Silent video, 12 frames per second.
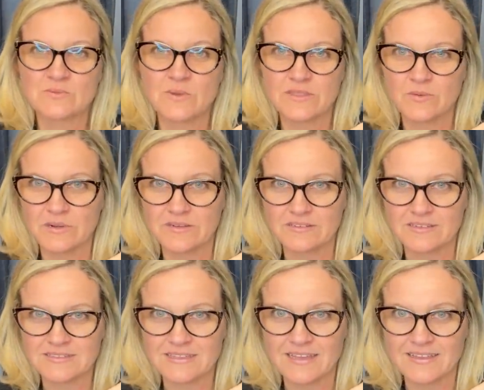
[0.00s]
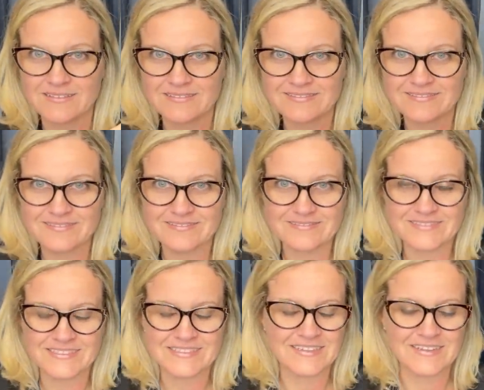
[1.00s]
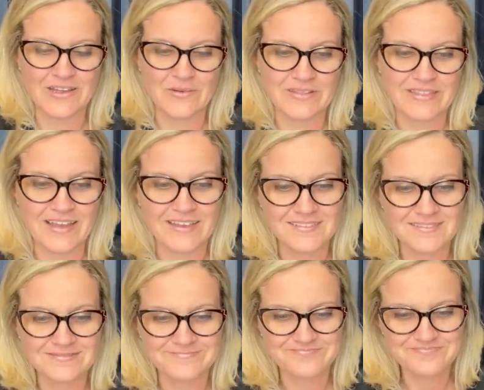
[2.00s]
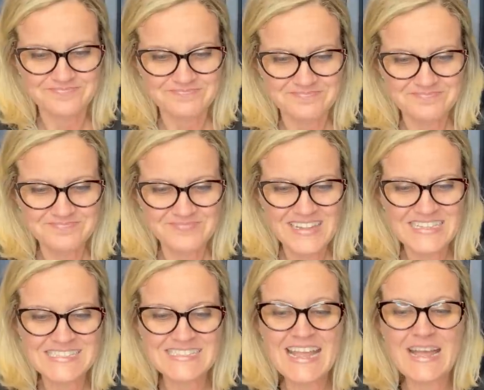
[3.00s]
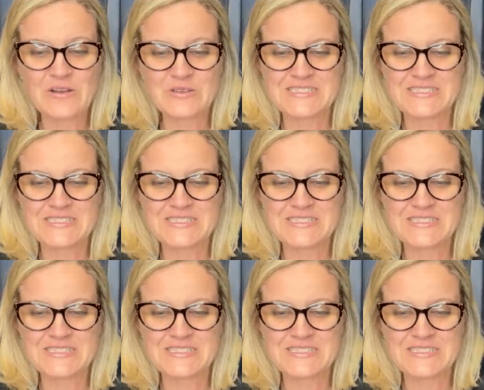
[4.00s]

what the word looks like. We're just going to go with that. Sale